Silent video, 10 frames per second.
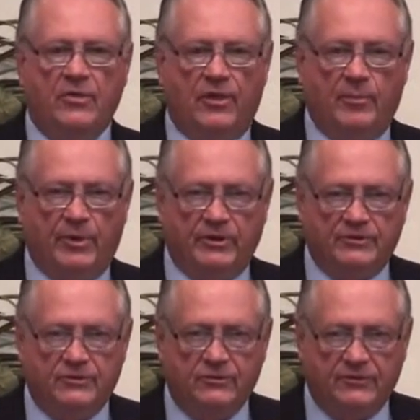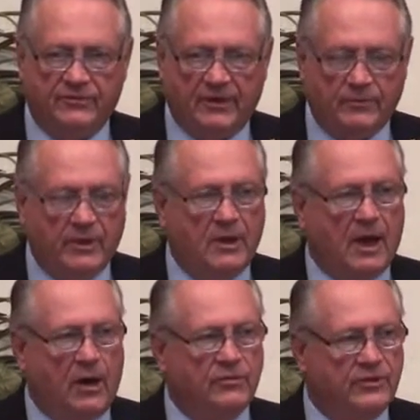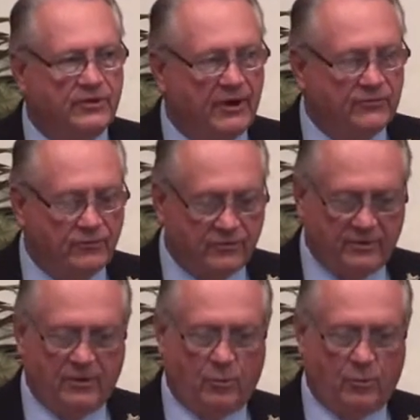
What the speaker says: They built 2 of them out in the desert.